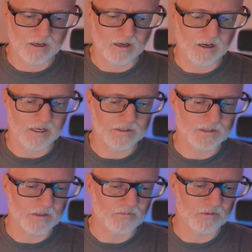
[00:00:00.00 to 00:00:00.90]
I
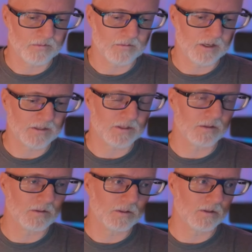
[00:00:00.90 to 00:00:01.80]
skip from Navasana,
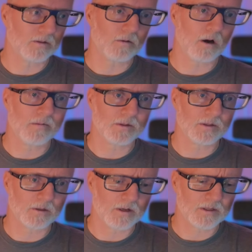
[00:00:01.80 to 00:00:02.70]
which is
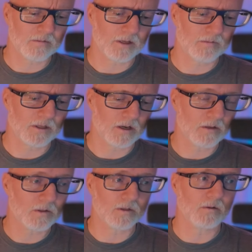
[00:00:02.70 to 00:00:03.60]
obviously great. Sometimes I, I
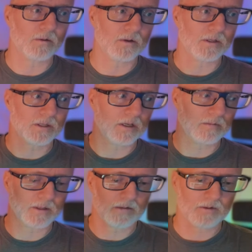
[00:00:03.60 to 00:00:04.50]
used to do 30
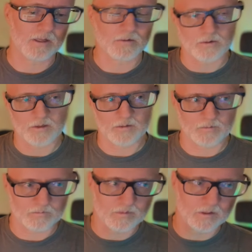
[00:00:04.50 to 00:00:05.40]
sit-ups after that. 30.
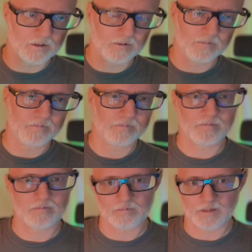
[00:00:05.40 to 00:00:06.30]
Uh,
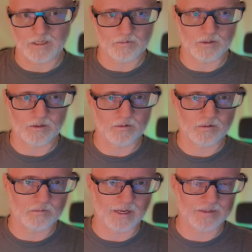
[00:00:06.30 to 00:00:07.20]
be careful you don't
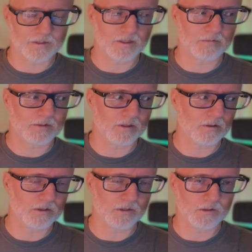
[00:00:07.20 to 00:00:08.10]
do bad sit-ups that
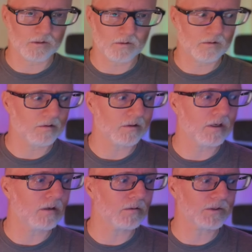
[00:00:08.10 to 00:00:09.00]
hurt you. Do you
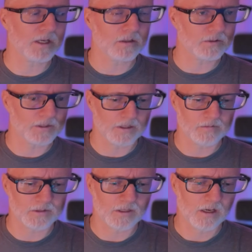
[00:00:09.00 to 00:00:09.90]
know cycle
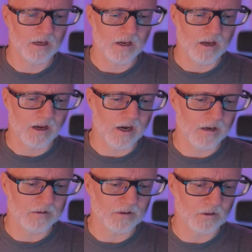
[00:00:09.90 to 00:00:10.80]
sit-ups? I
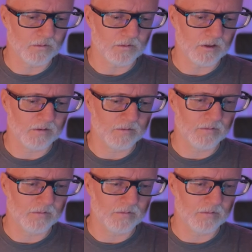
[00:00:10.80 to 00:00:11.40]
would go from